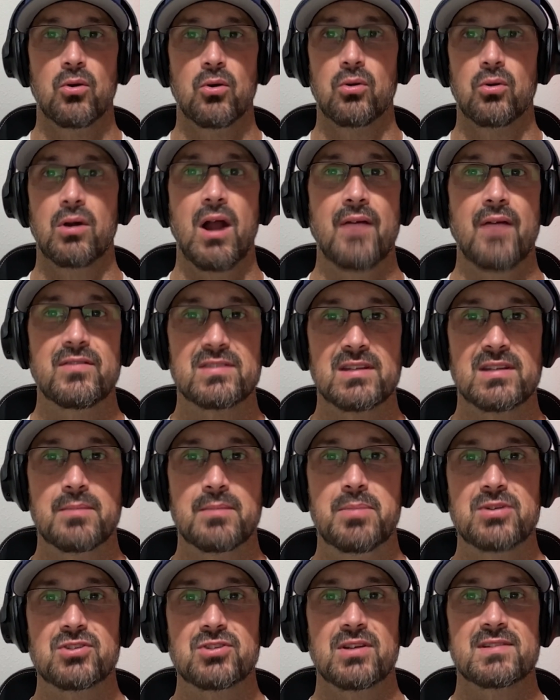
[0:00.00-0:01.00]
or
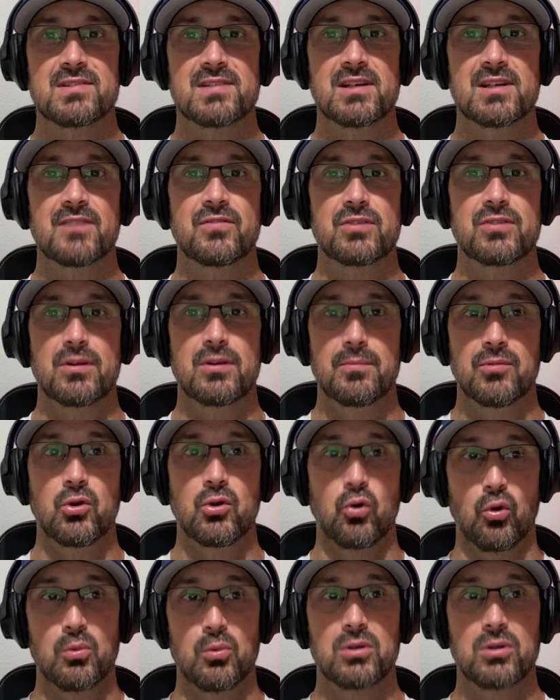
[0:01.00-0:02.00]
obviously pitched on Sunday for their
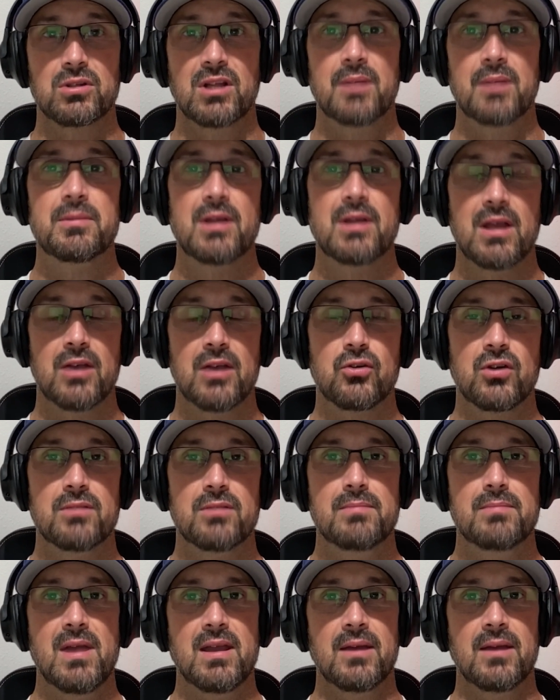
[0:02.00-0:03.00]
normal club and
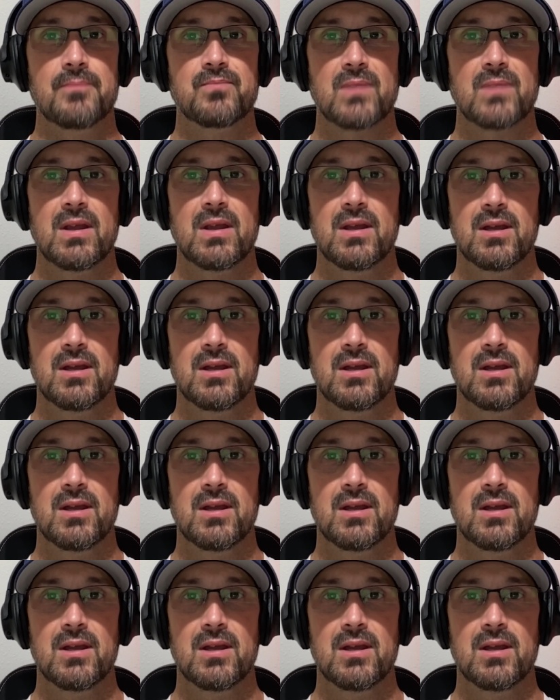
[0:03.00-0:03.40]
couldn't make it?